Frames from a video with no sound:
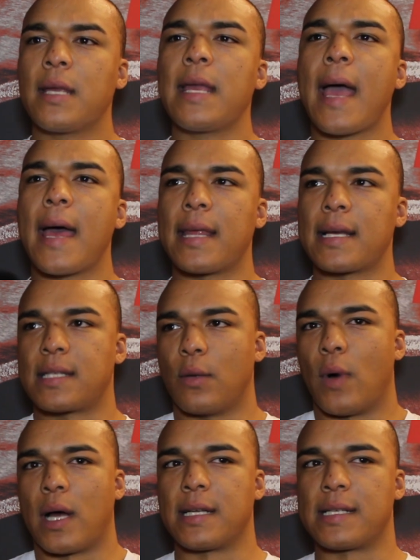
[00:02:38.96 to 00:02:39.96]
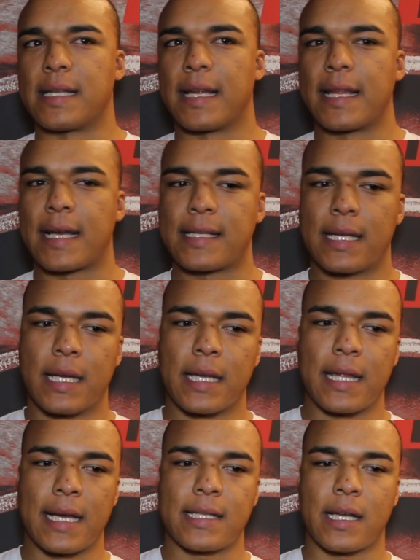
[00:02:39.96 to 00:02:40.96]
Yeah, that's the one, isn't it? That's
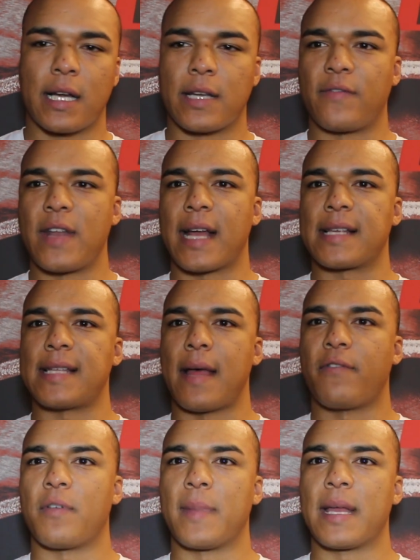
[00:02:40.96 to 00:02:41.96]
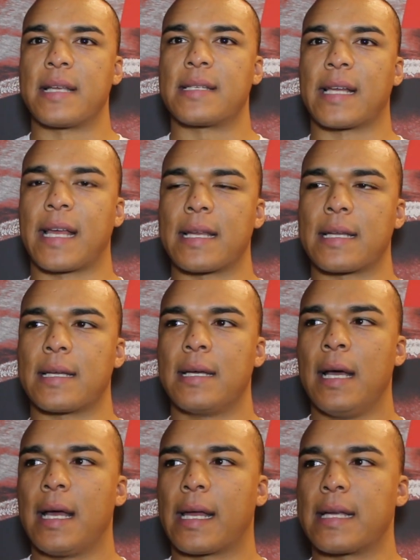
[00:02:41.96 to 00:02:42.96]
the that's the kind of next step for me is to get
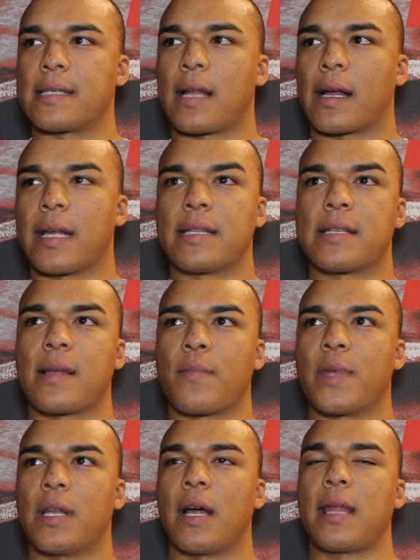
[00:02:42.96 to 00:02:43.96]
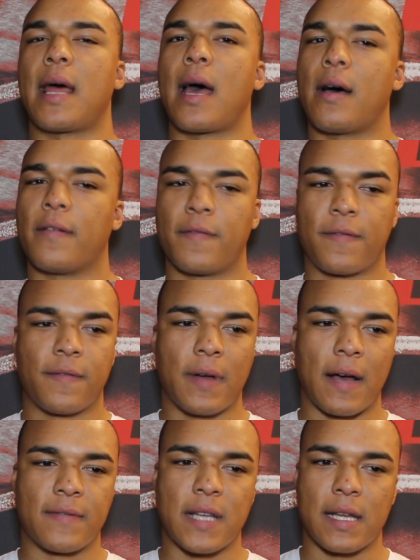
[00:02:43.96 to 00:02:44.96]
get stuck into something like that.
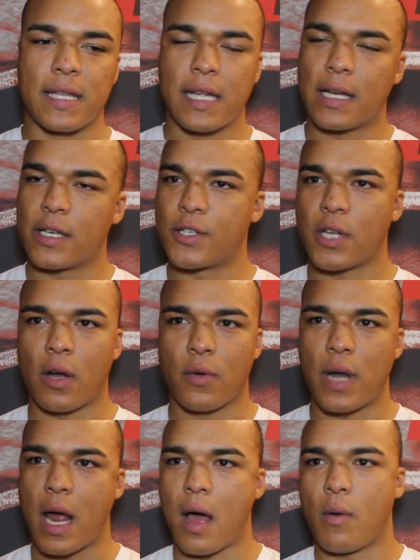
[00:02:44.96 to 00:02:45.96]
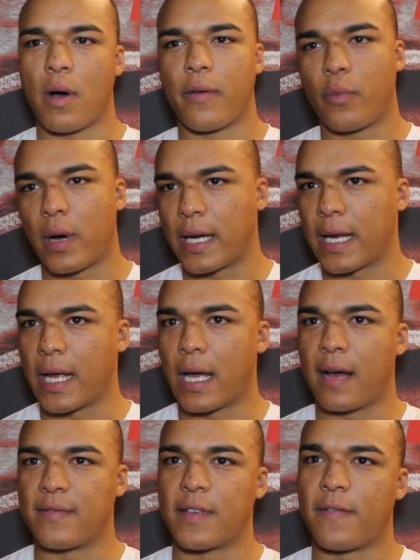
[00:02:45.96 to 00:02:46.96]
I've I've done the English title now. I've won
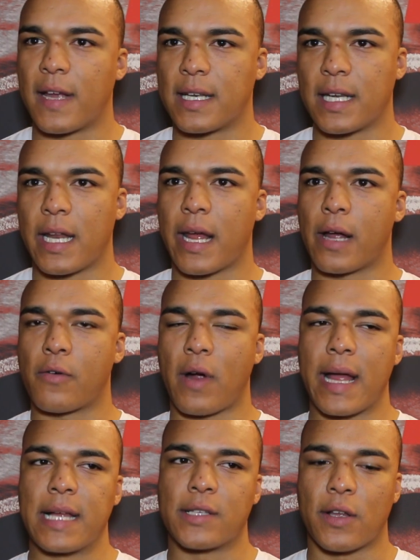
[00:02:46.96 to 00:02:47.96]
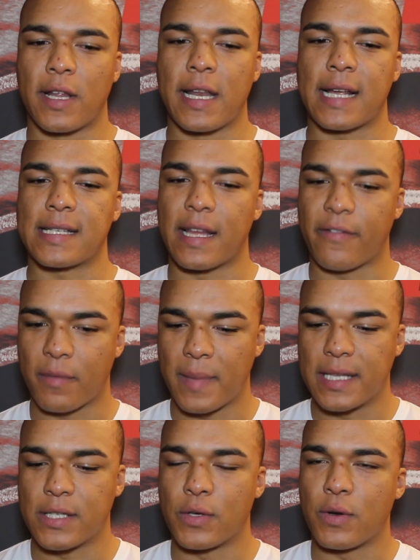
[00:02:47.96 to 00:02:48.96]
it. I've defended it. Great. So the next thing for
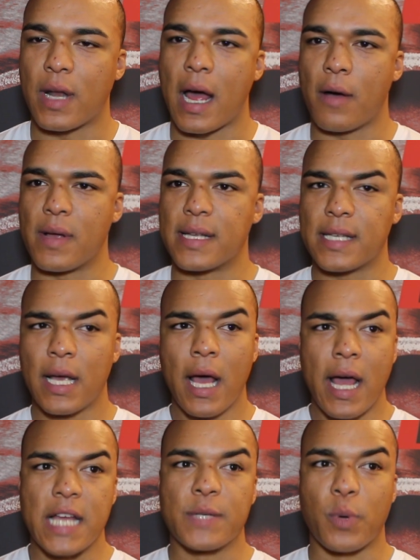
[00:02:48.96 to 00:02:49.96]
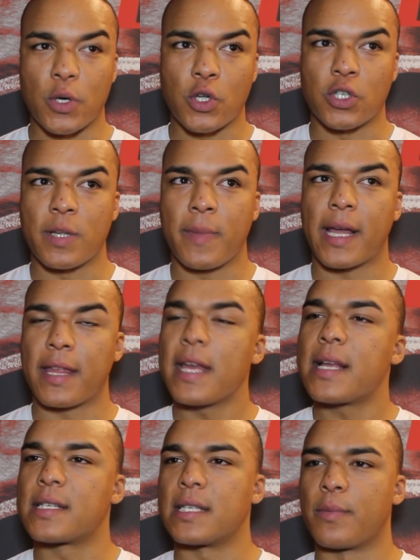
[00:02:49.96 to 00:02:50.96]
me to do now is is push on to bigger
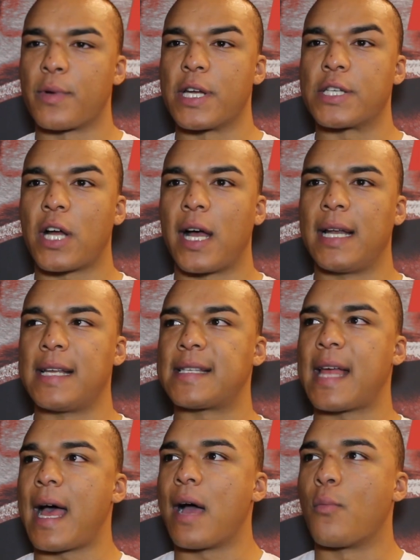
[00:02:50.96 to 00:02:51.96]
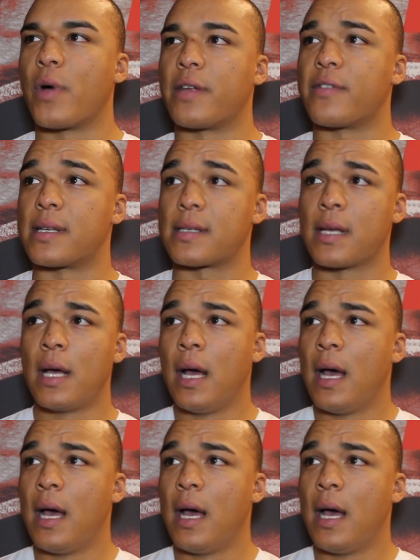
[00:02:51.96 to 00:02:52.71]
things, and the British title is that. And whether it's